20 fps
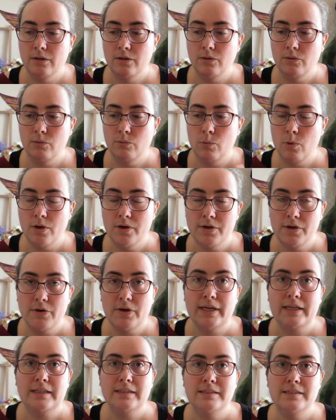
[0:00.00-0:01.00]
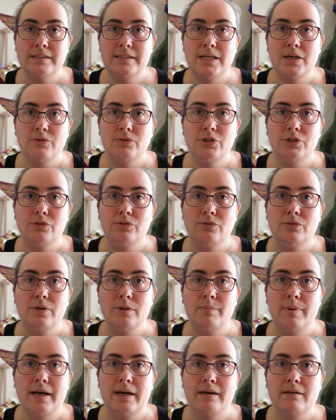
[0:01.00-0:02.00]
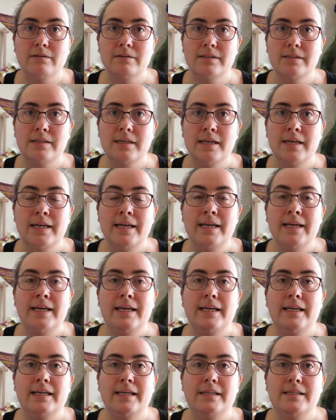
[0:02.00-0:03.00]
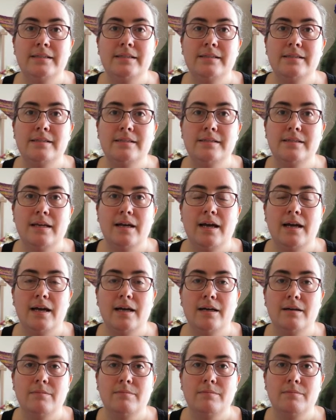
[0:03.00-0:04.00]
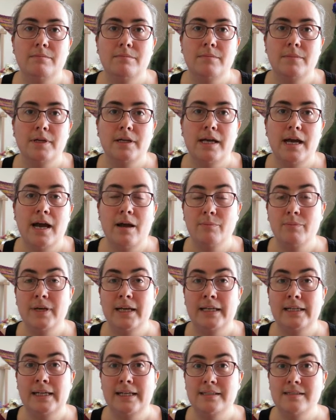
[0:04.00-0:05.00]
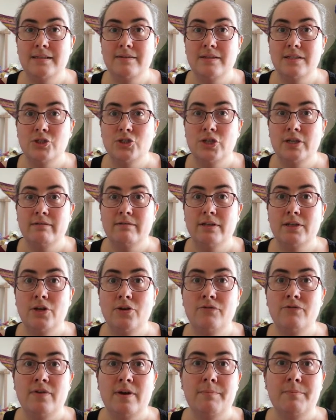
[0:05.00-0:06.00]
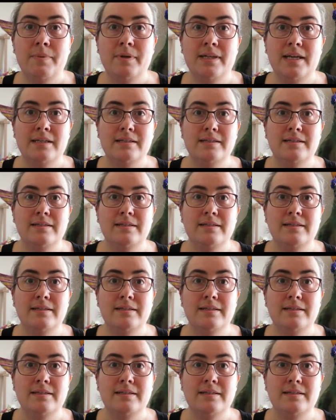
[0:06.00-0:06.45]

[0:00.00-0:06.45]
one I can tell you about is happening later this year in November. That's